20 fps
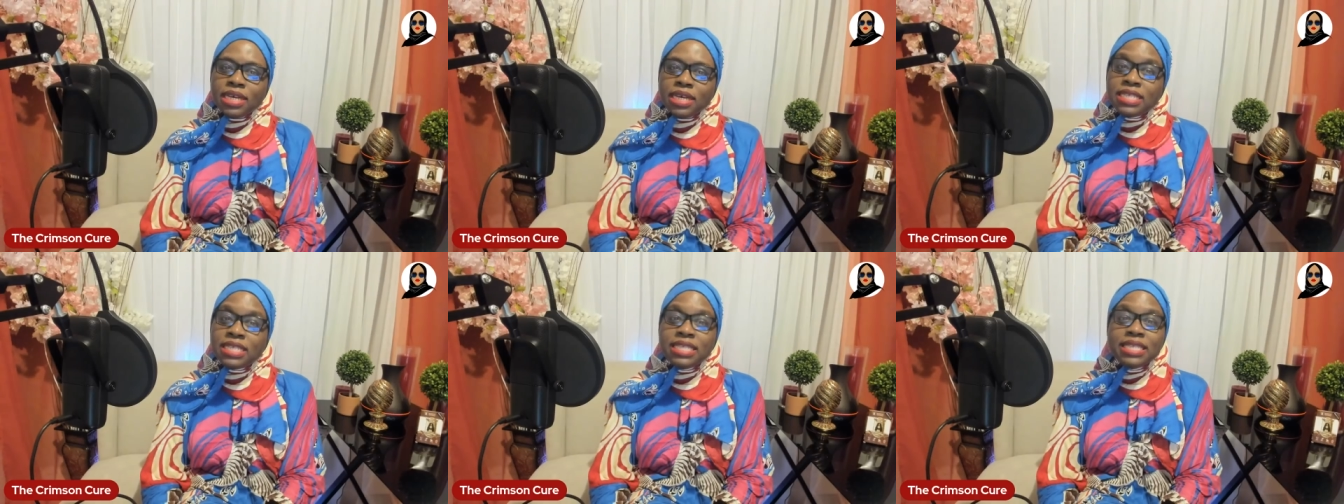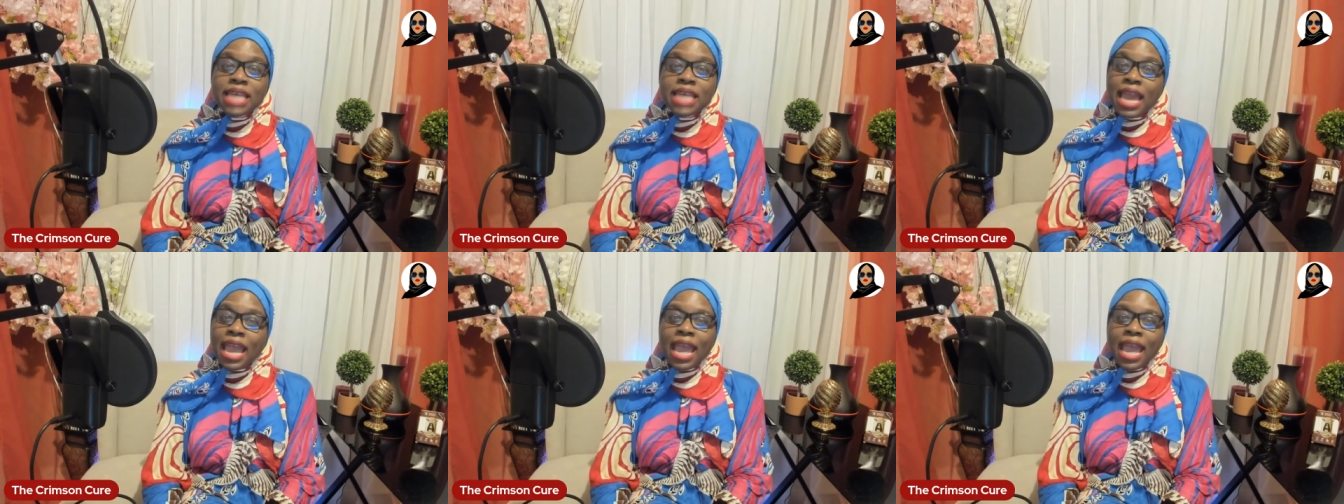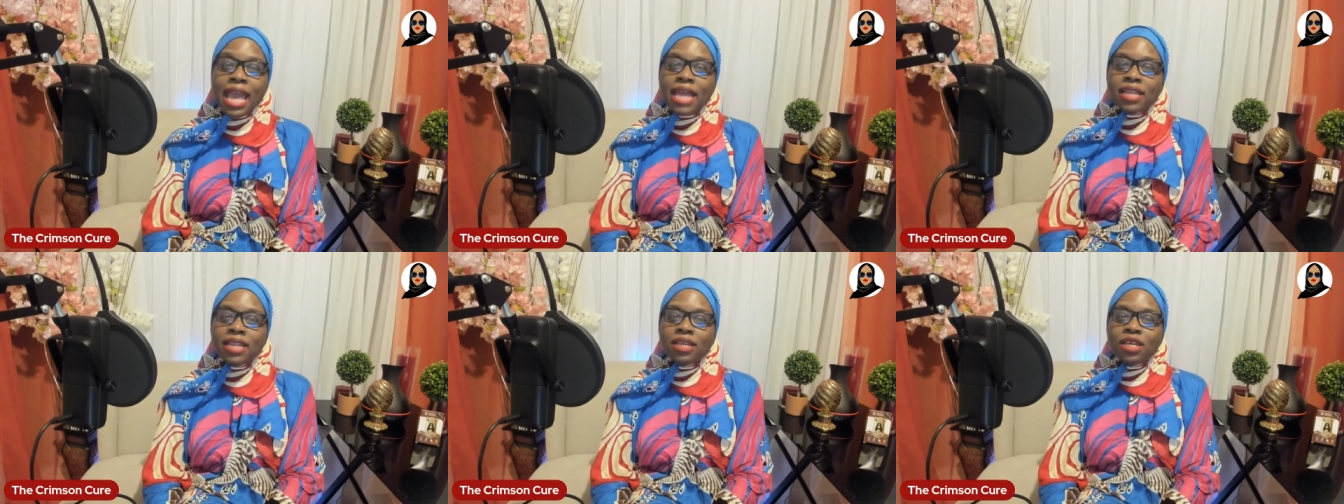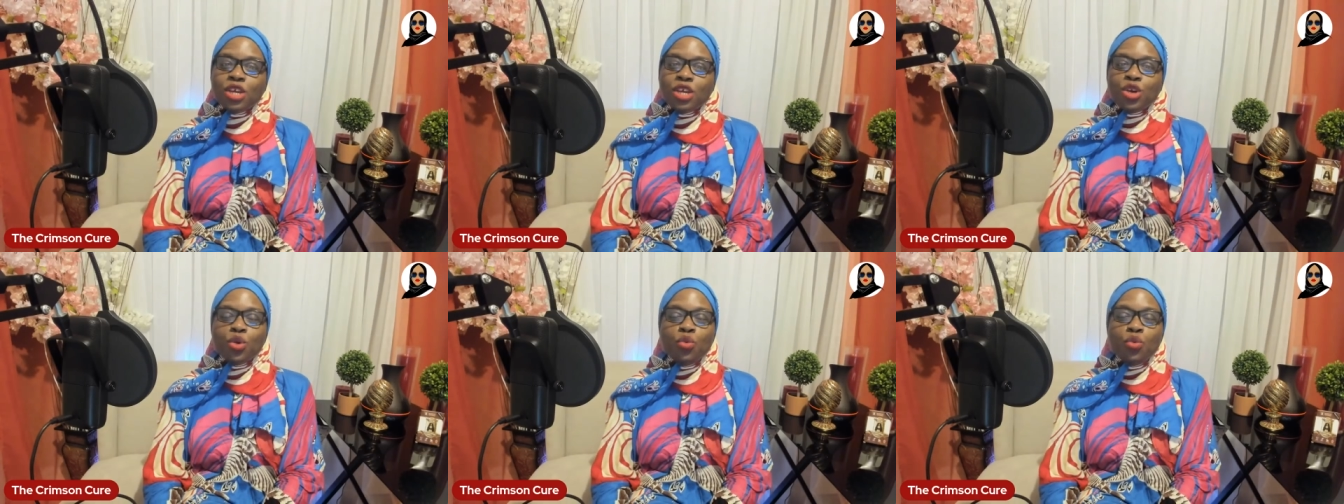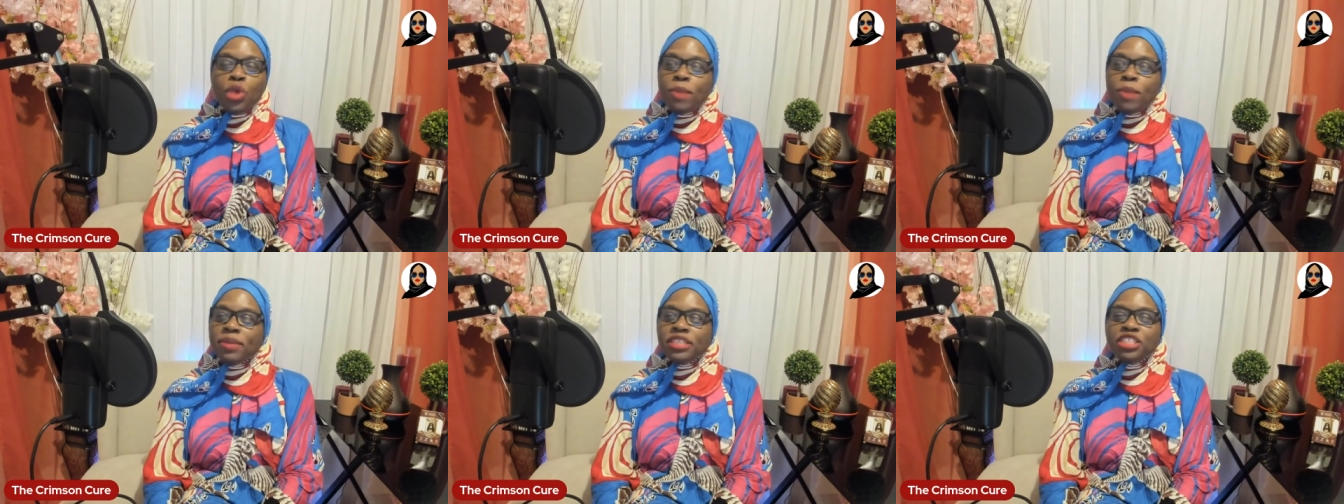It's sad.
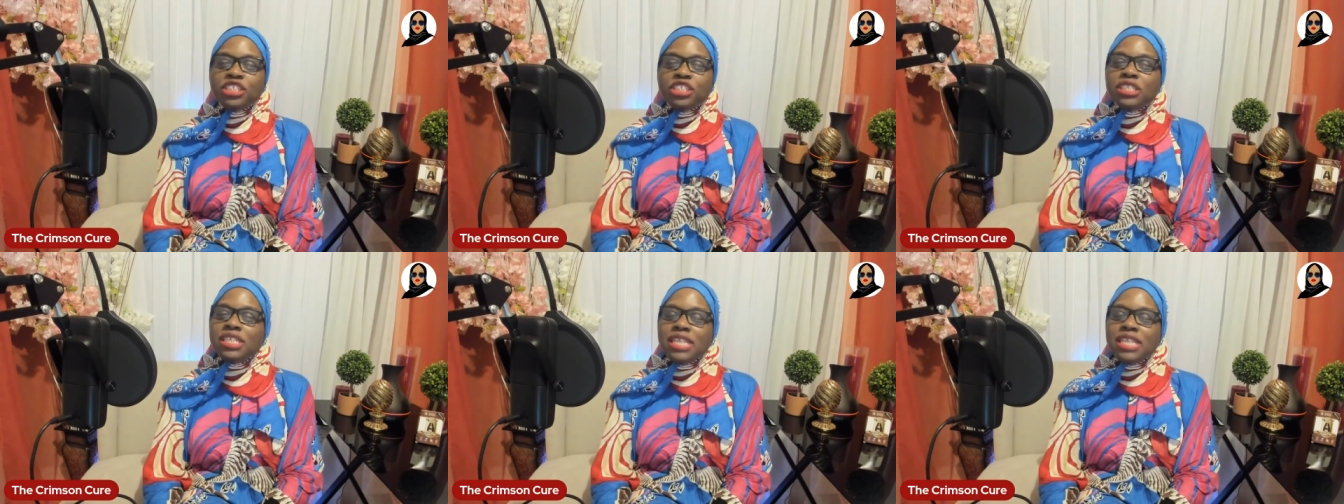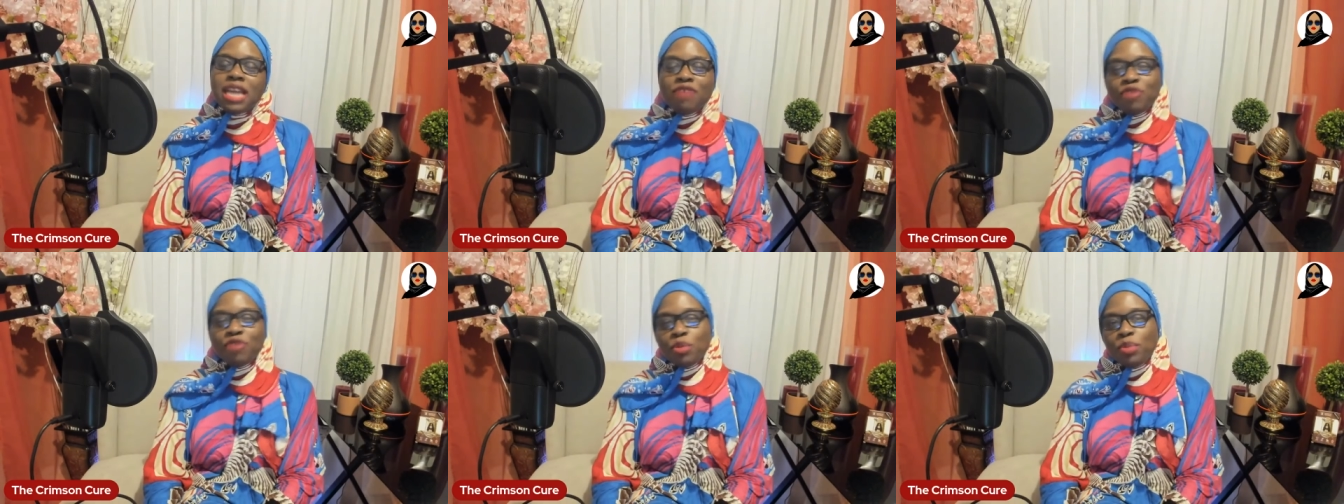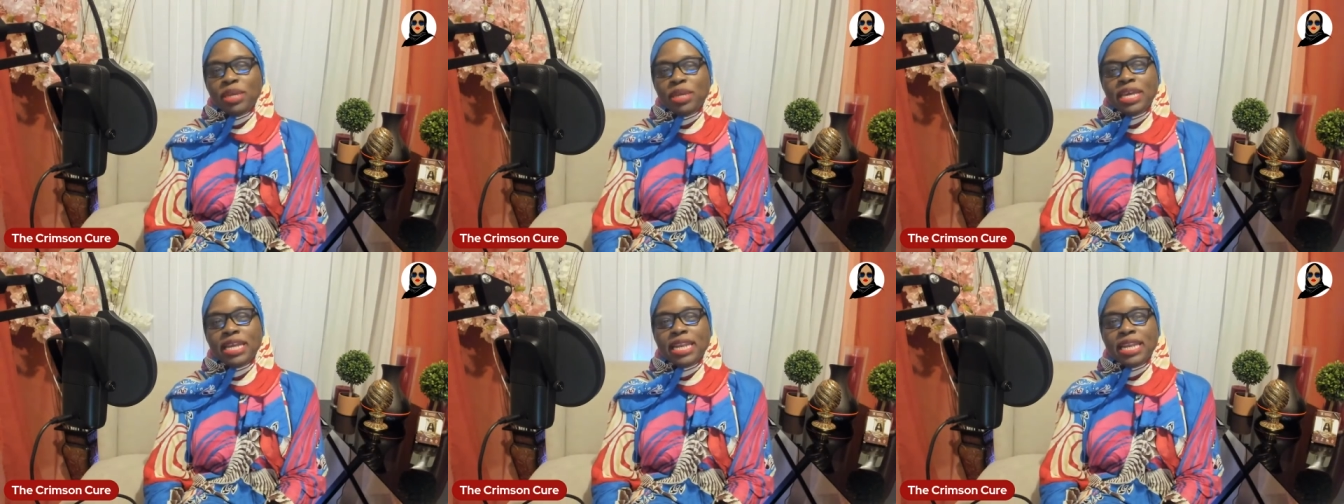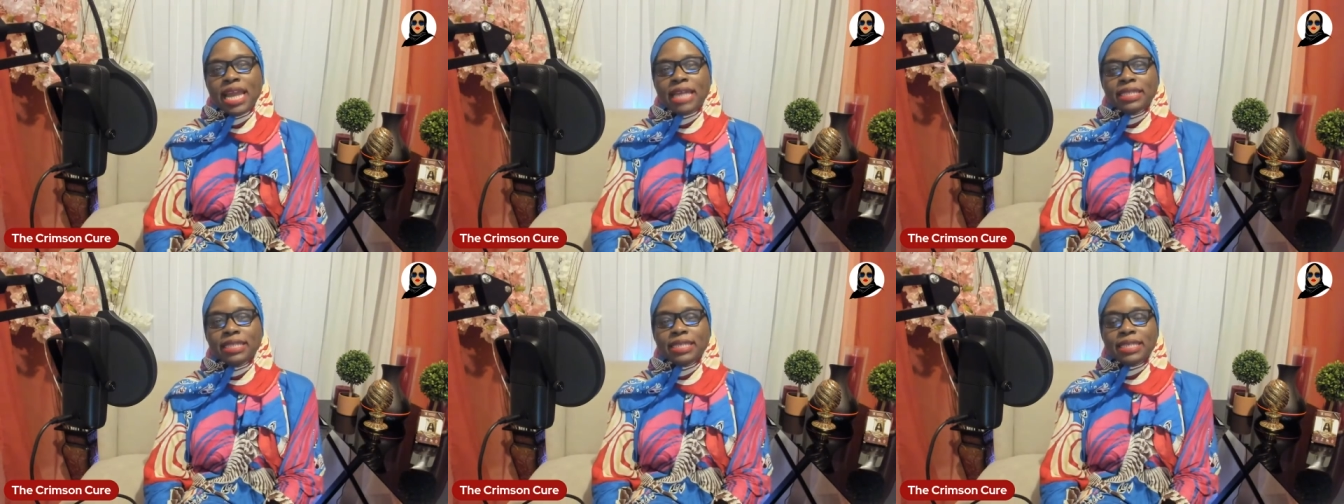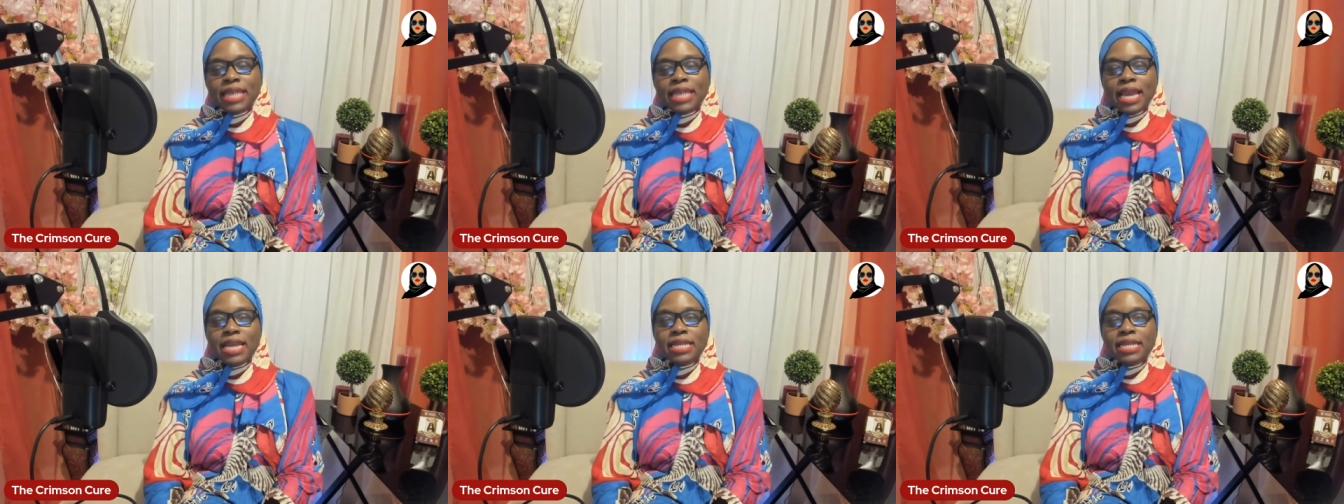Women should never be in that
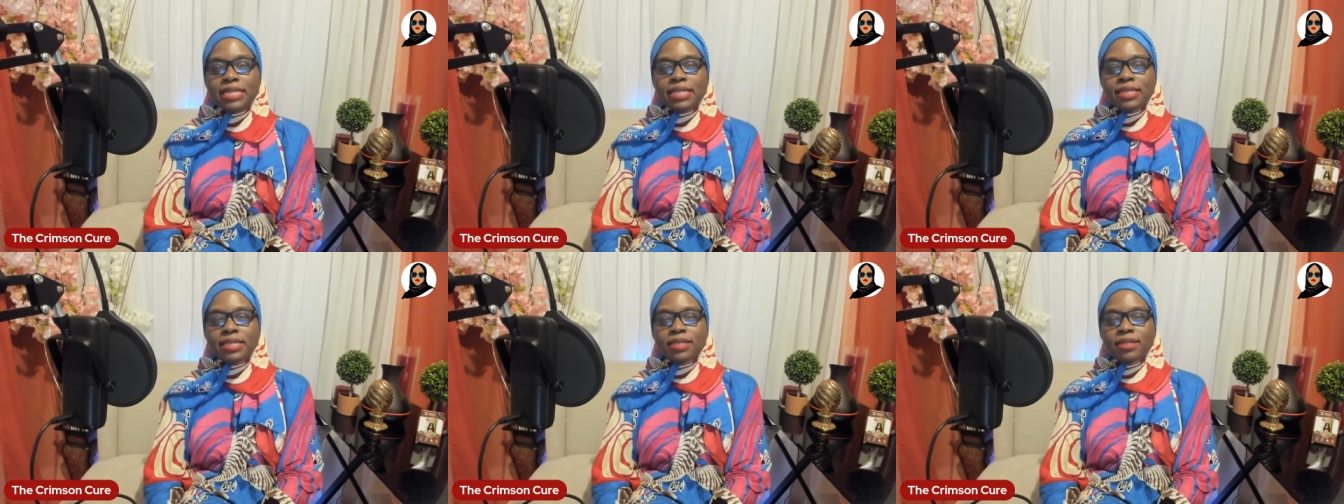state.